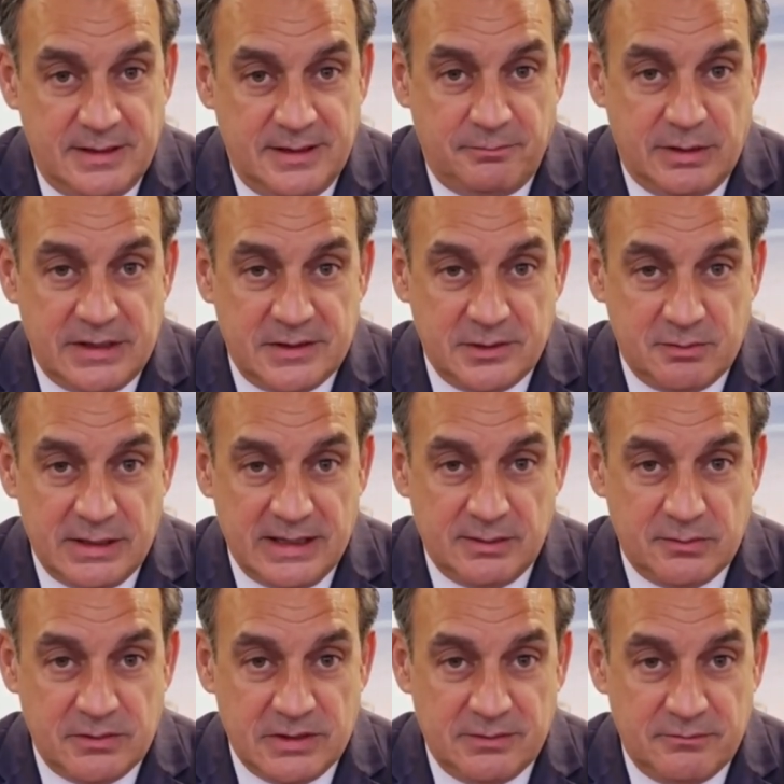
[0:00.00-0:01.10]
The base
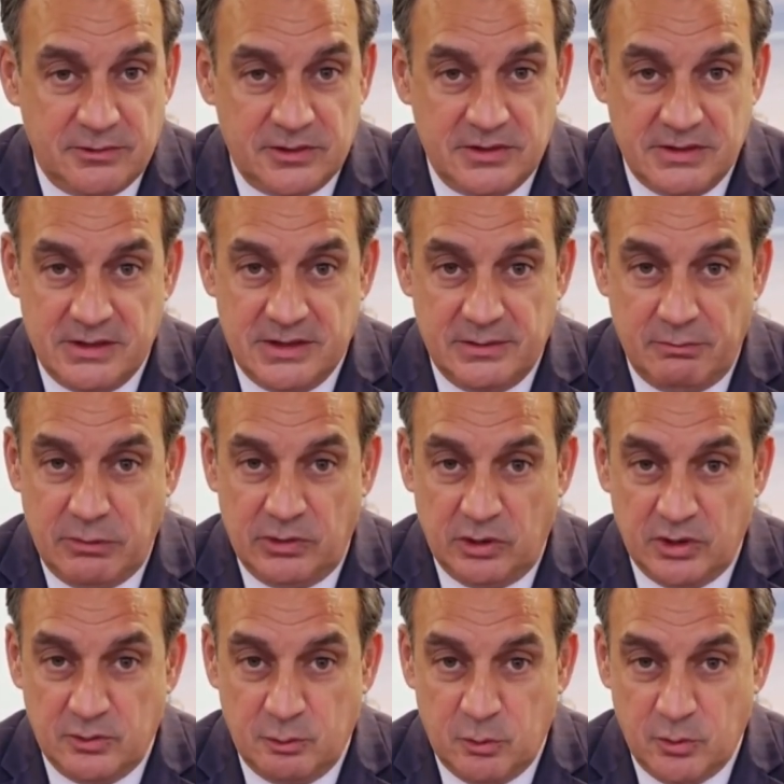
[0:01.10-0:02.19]
metals division is
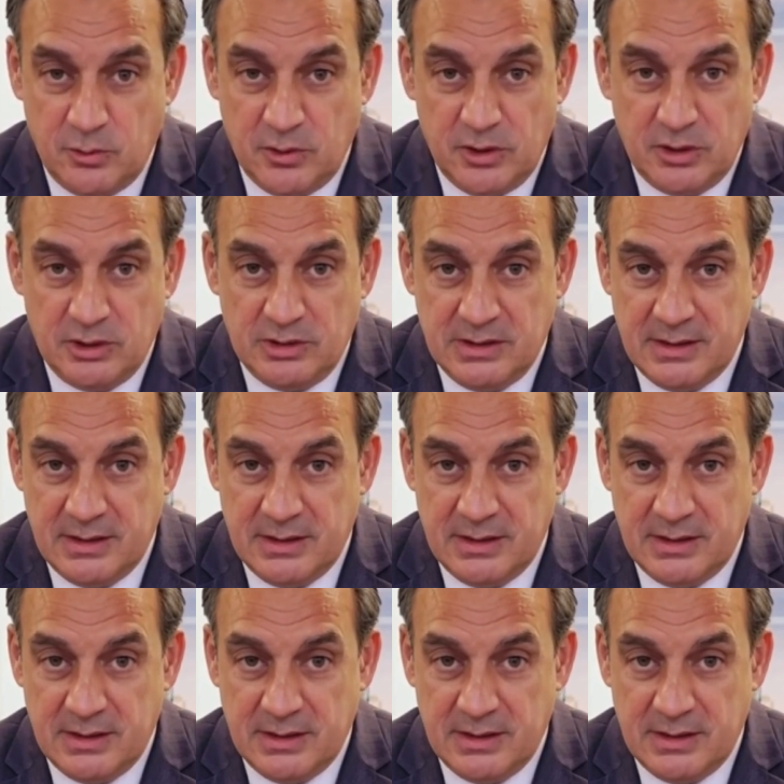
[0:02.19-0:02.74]
much smaller,